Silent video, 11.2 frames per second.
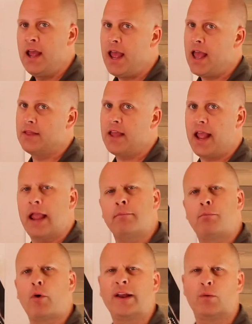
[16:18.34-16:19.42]
and the aim
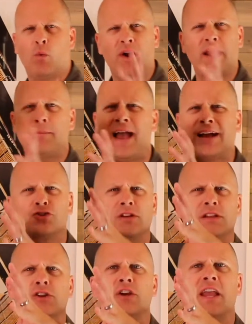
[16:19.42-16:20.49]
point, and what I'm actually
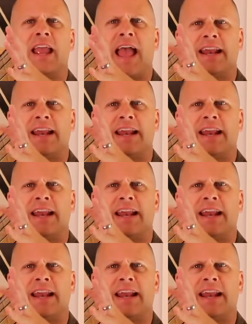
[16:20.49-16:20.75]
looking